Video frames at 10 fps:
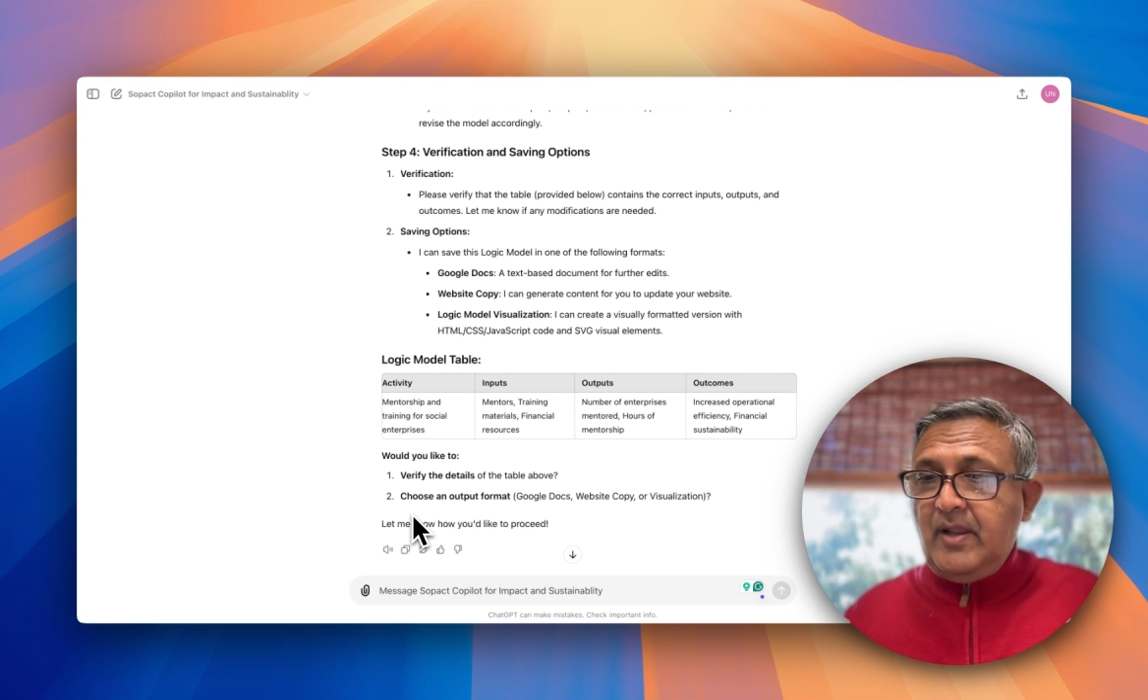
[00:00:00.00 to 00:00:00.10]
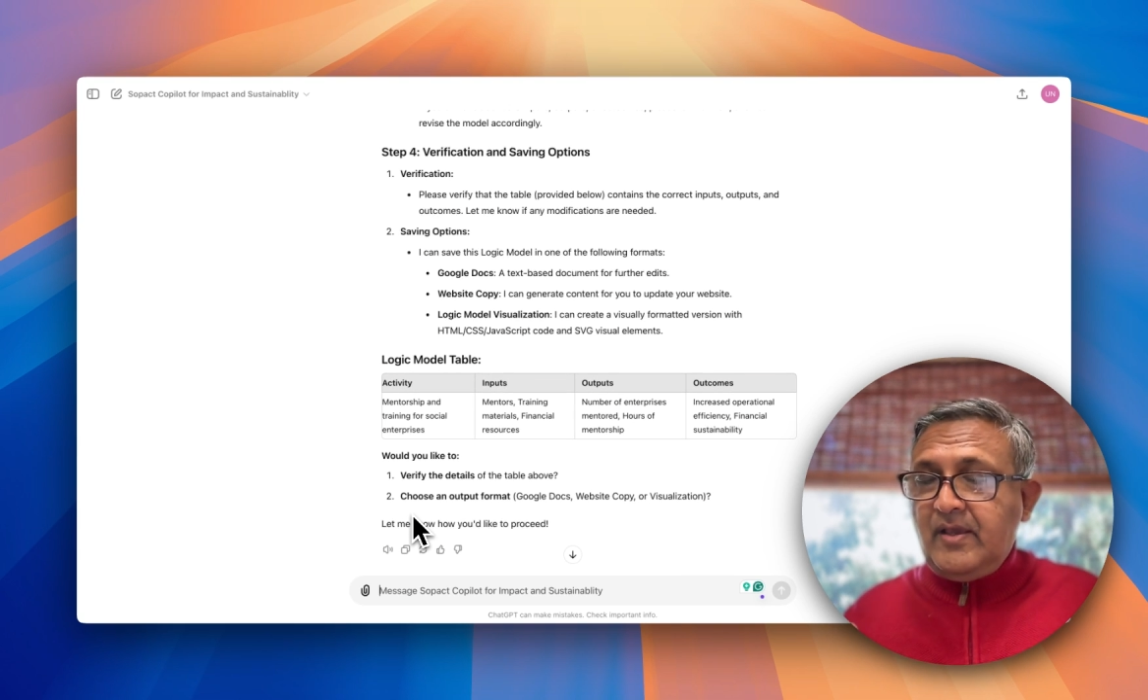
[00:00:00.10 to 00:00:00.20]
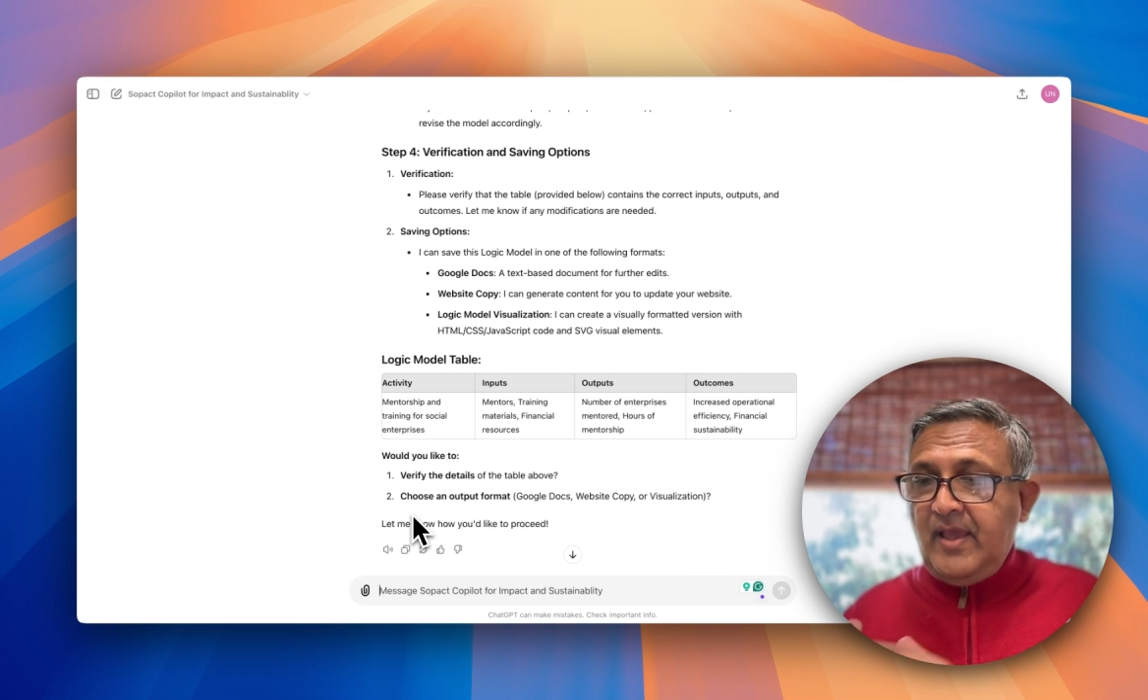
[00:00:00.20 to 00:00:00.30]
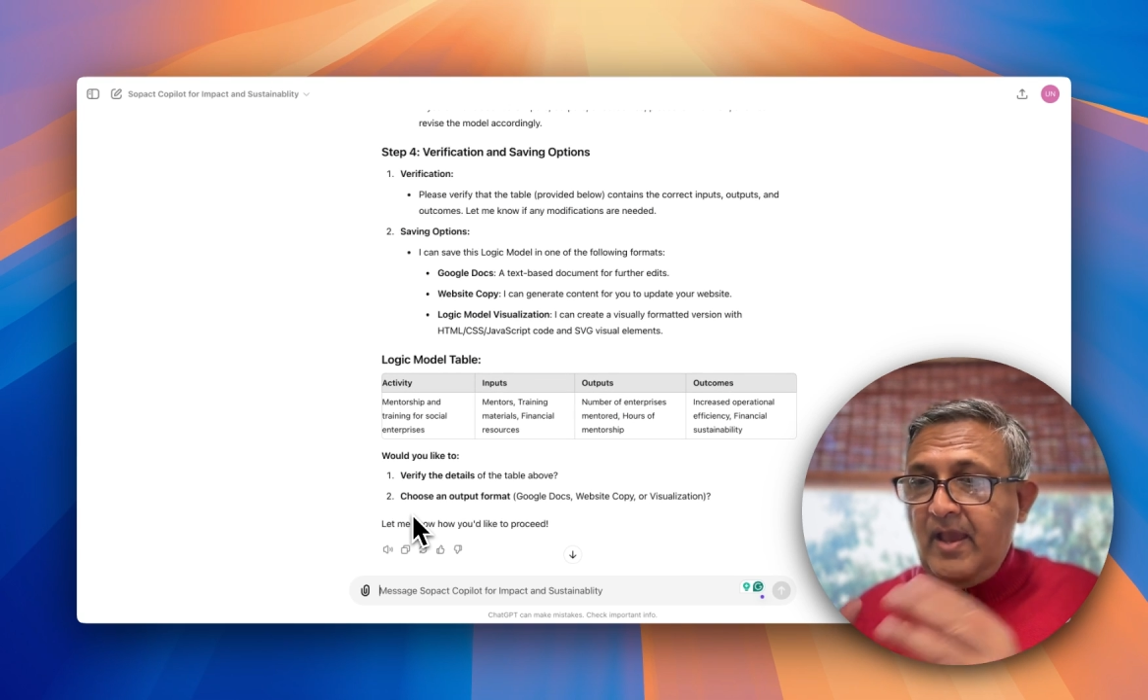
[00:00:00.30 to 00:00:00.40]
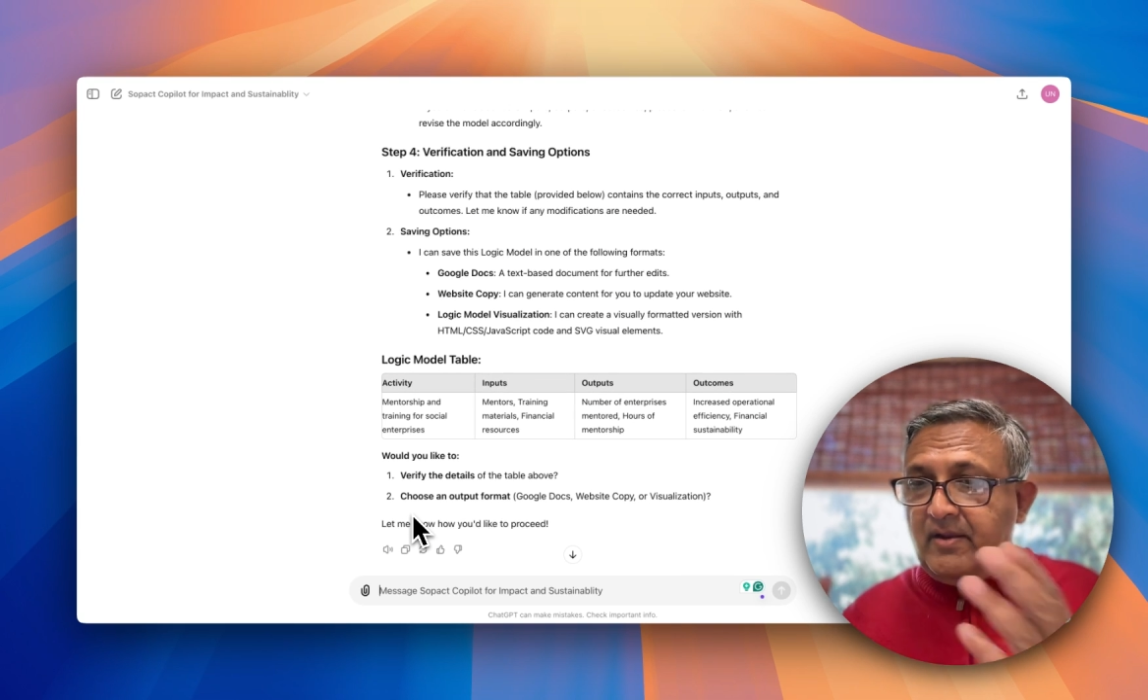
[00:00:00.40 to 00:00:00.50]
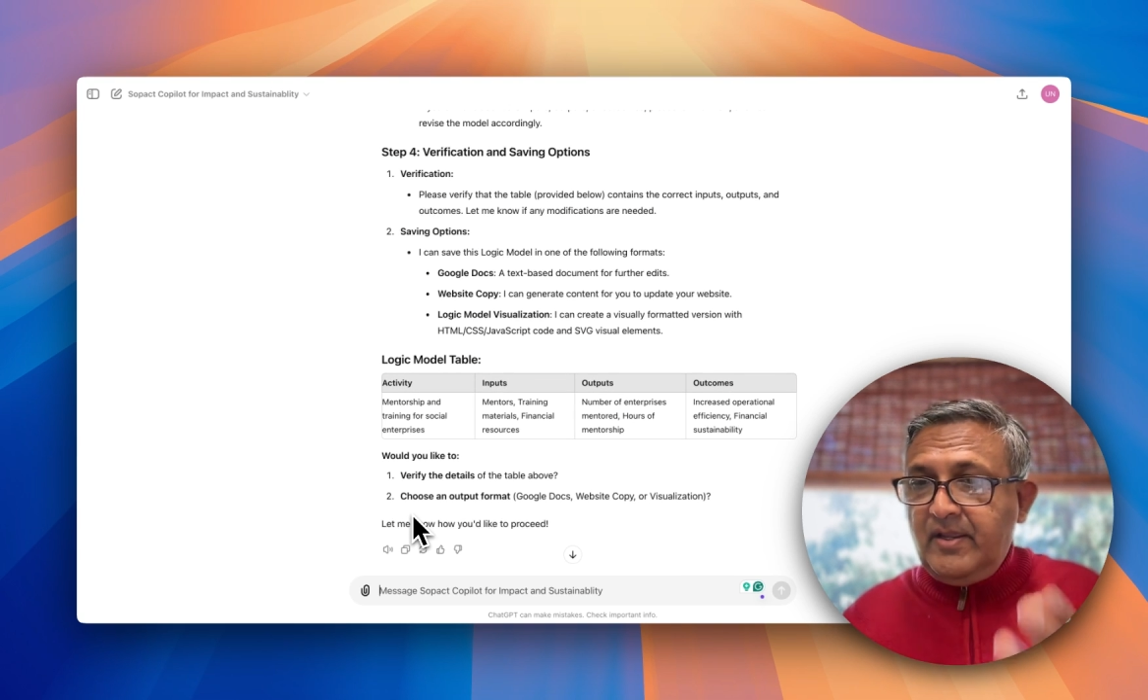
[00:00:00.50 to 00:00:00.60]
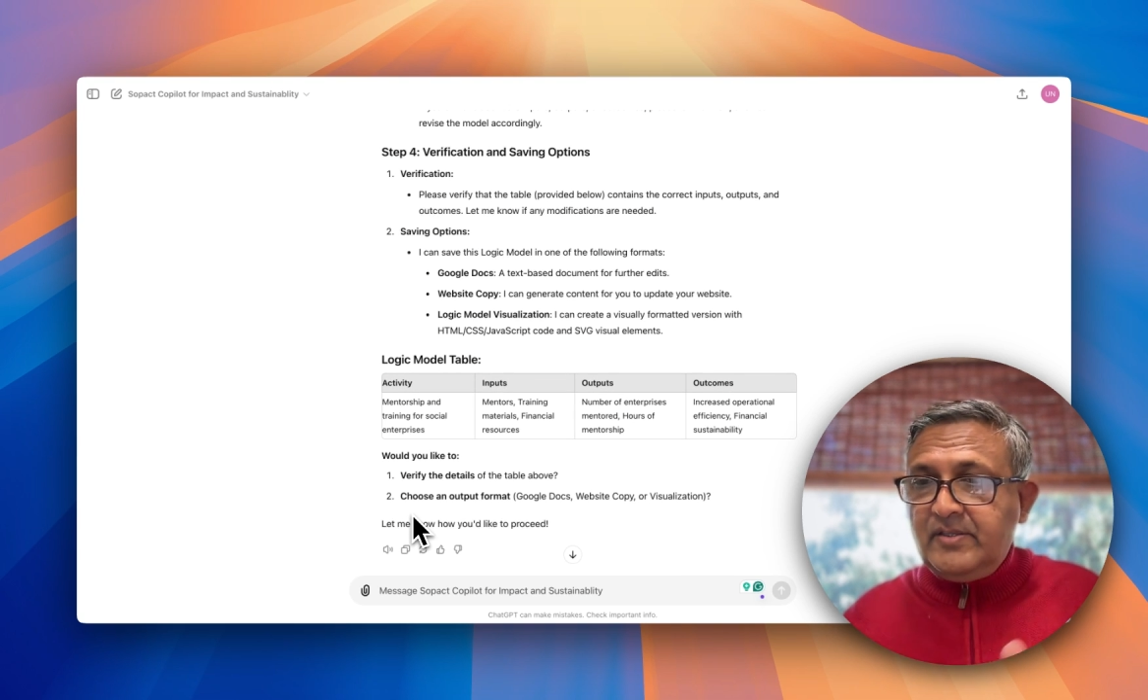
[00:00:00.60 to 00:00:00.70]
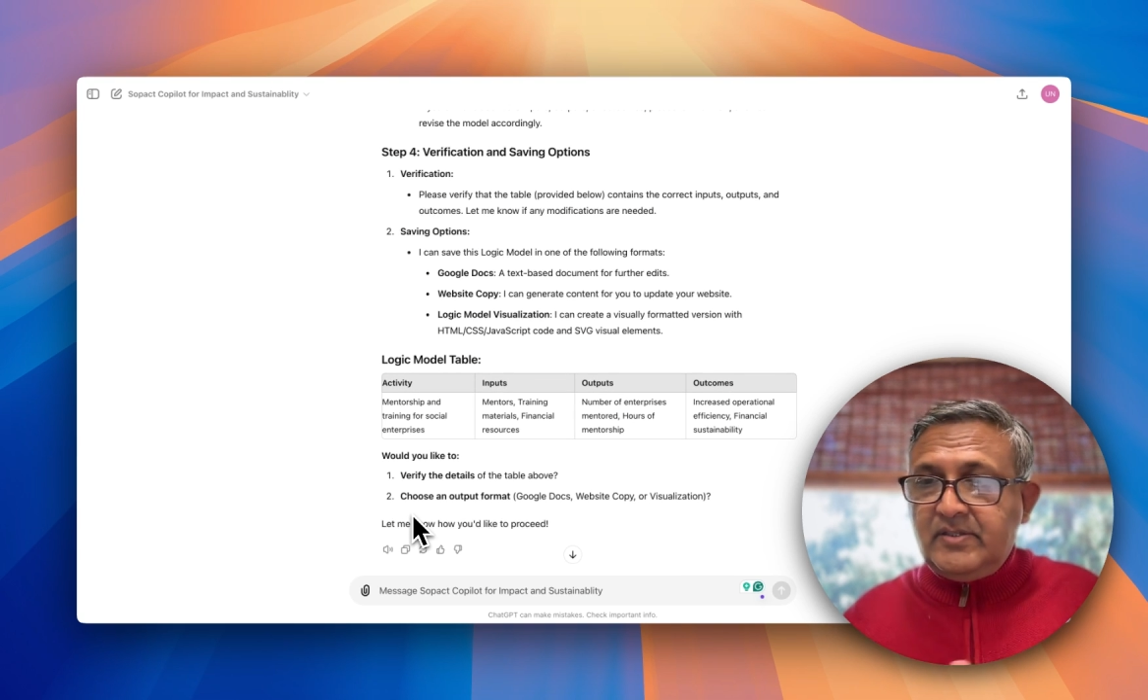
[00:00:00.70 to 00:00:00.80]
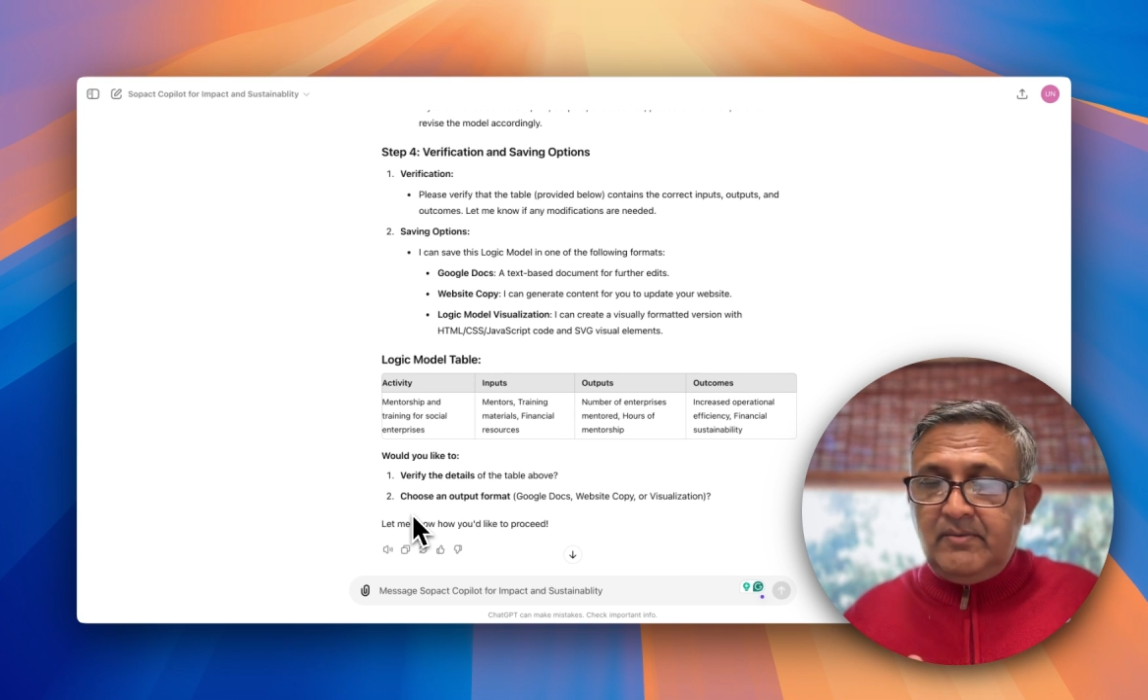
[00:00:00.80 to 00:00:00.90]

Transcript: like IRIS